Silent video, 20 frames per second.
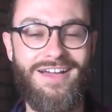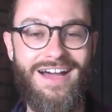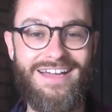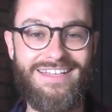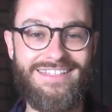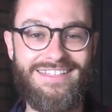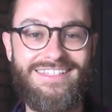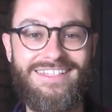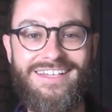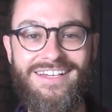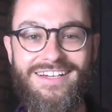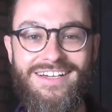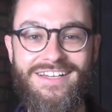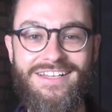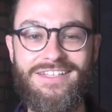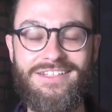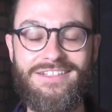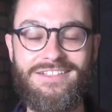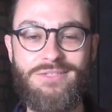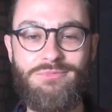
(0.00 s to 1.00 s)
idea
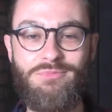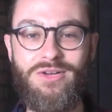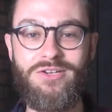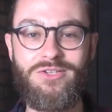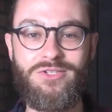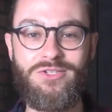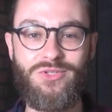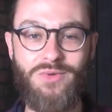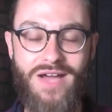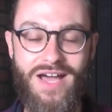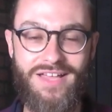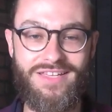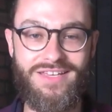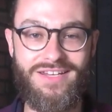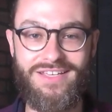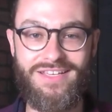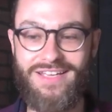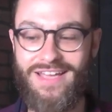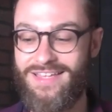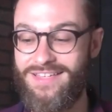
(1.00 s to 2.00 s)
in
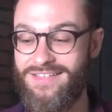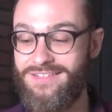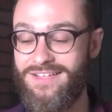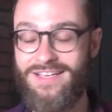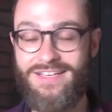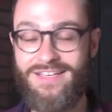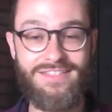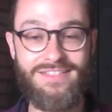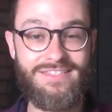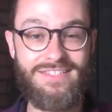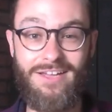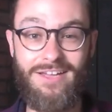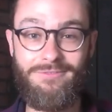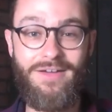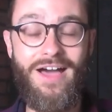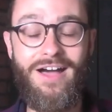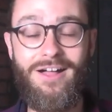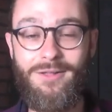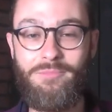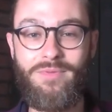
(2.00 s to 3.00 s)
spirituality and self
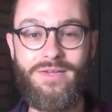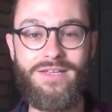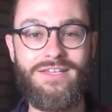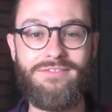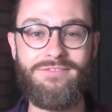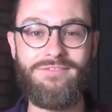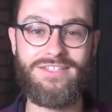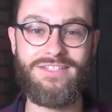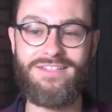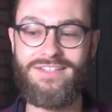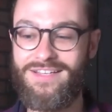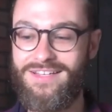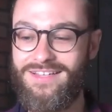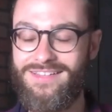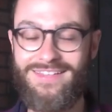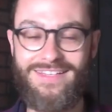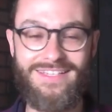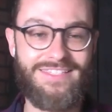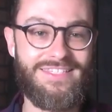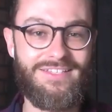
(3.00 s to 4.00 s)
help, and even
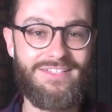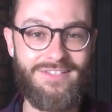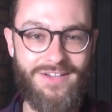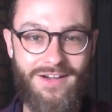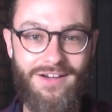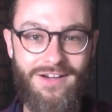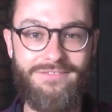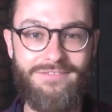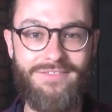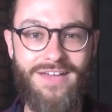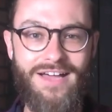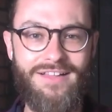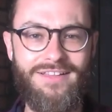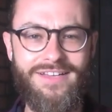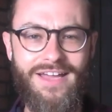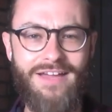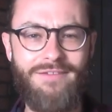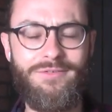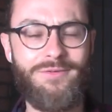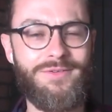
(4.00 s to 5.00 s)
like Silicon
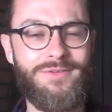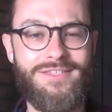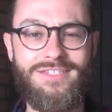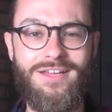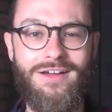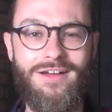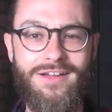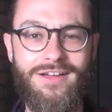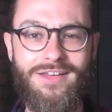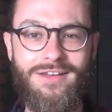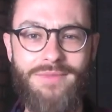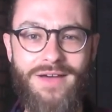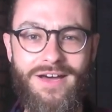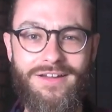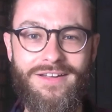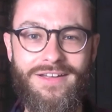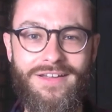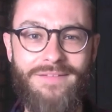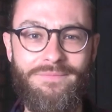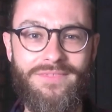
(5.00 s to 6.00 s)
Valley, everyone's talking
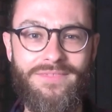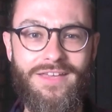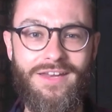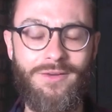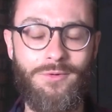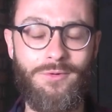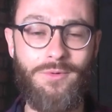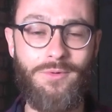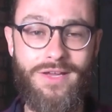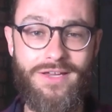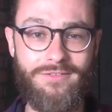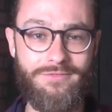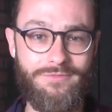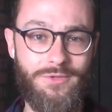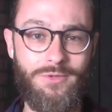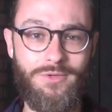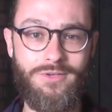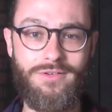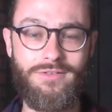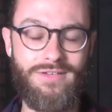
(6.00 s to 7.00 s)
about getting rid of
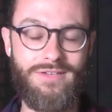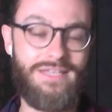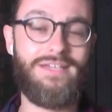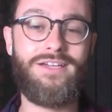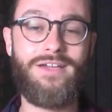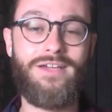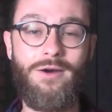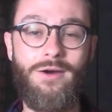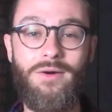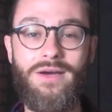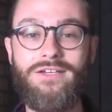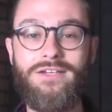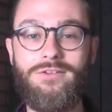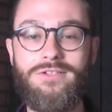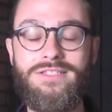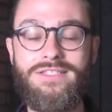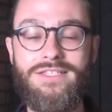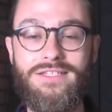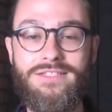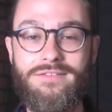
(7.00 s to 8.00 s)
your ego and your
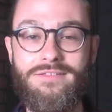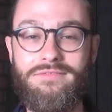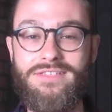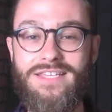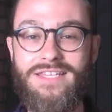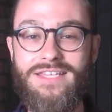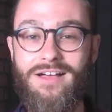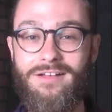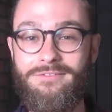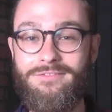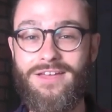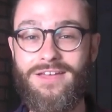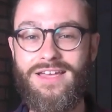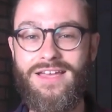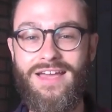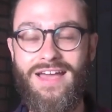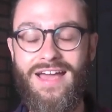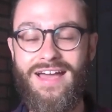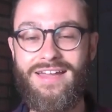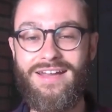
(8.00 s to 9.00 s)
sense of
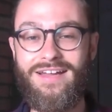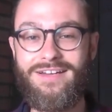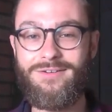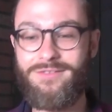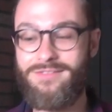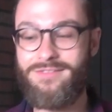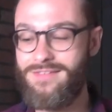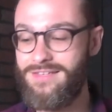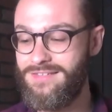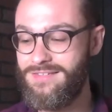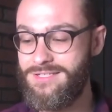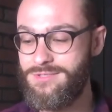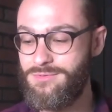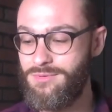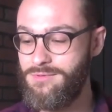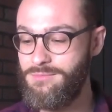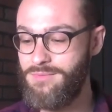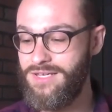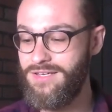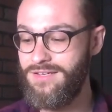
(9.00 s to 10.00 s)
self. And I don't think this
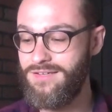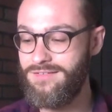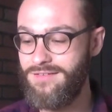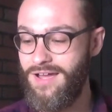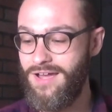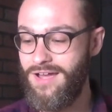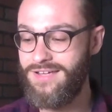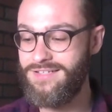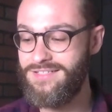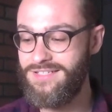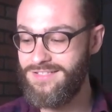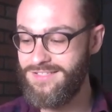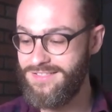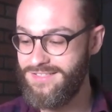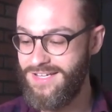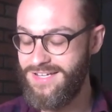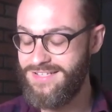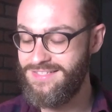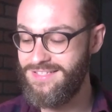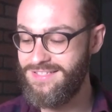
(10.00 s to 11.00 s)
would be
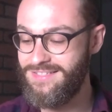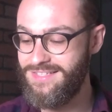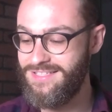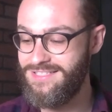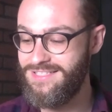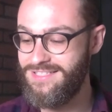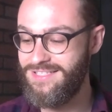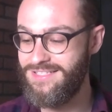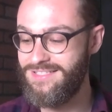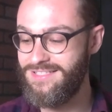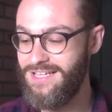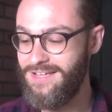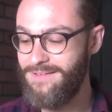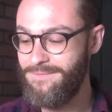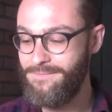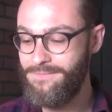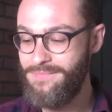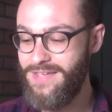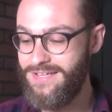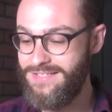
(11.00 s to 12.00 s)
ideal. I think this is
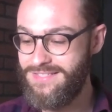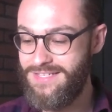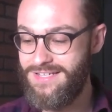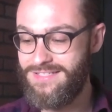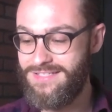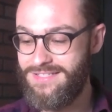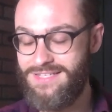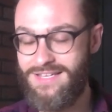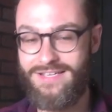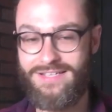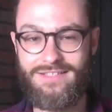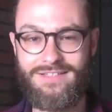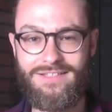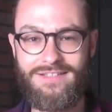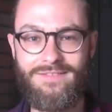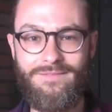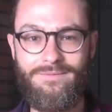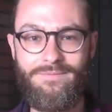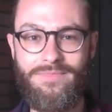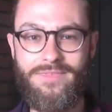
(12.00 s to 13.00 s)
I say it's like,
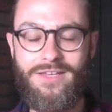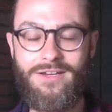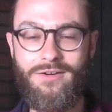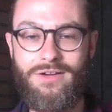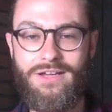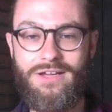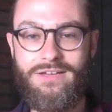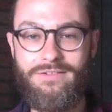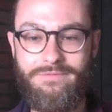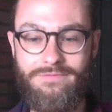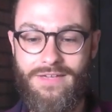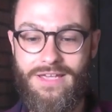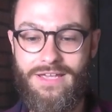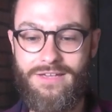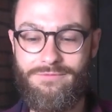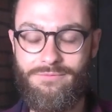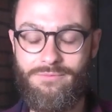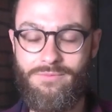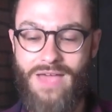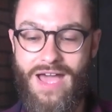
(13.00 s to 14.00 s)
you know, if
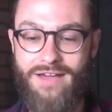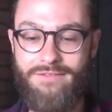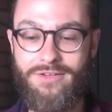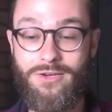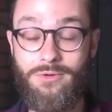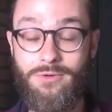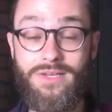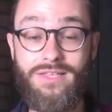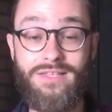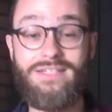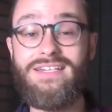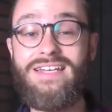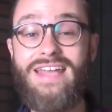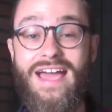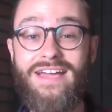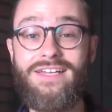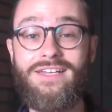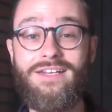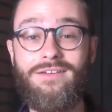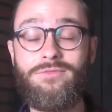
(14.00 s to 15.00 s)
if having a really
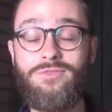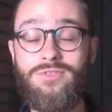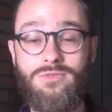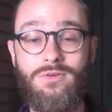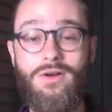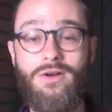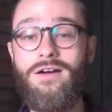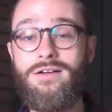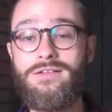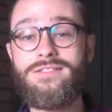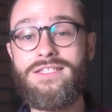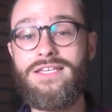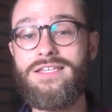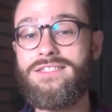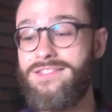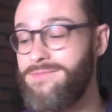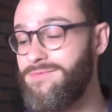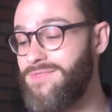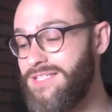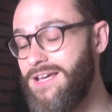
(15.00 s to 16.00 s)
negative strong
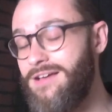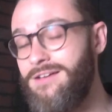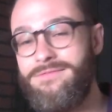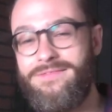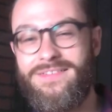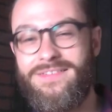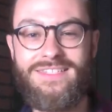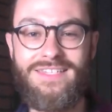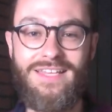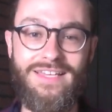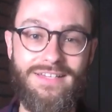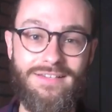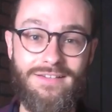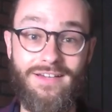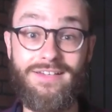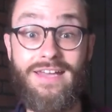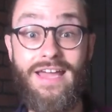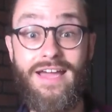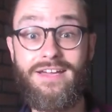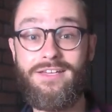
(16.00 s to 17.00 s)
sense of self is like
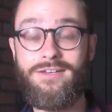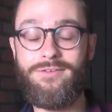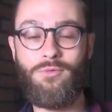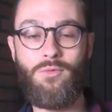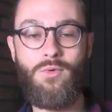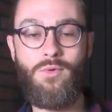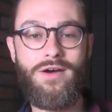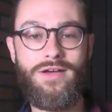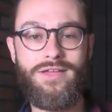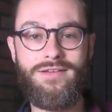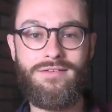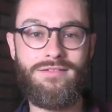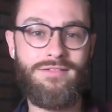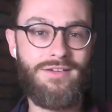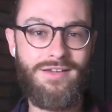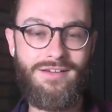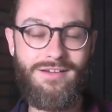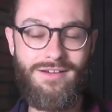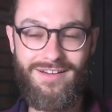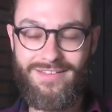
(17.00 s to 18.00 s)
a negative 1
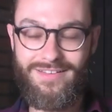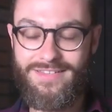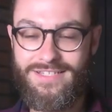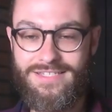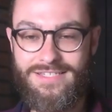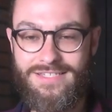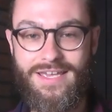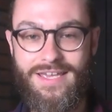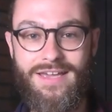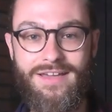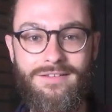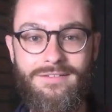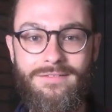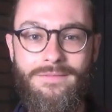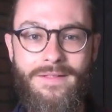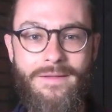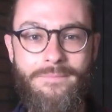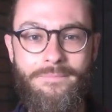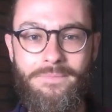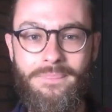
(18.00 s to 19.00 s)
on this scale,
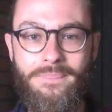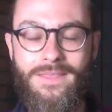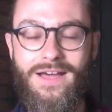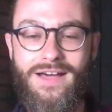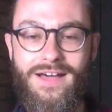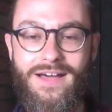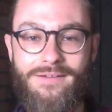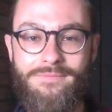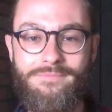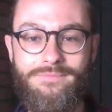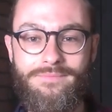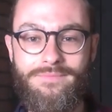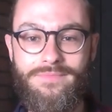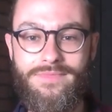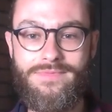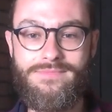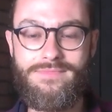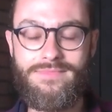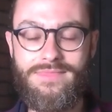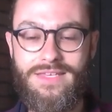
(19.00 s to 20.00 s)
um, mm
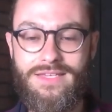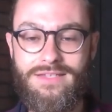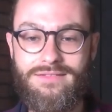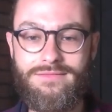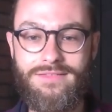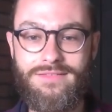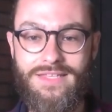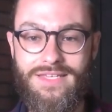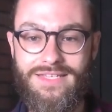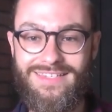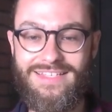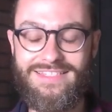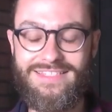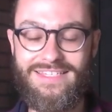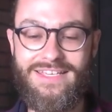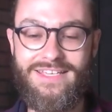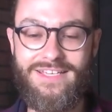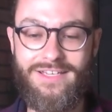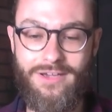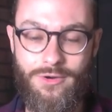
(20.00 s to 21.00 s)
-hmm. then then this
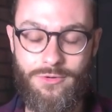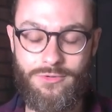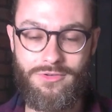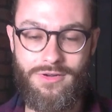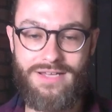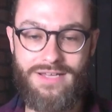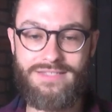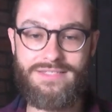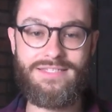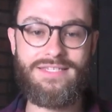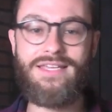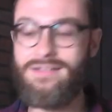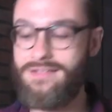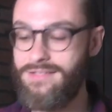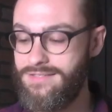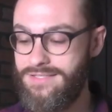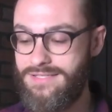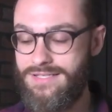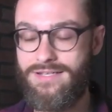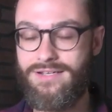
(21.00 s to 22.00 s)
ego
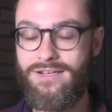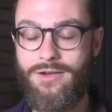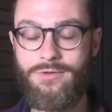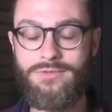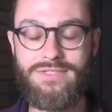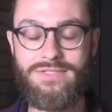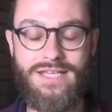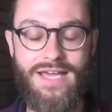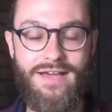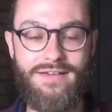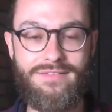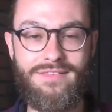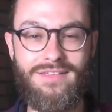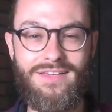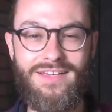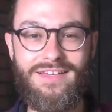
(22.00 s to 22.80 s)
transcendence, ego death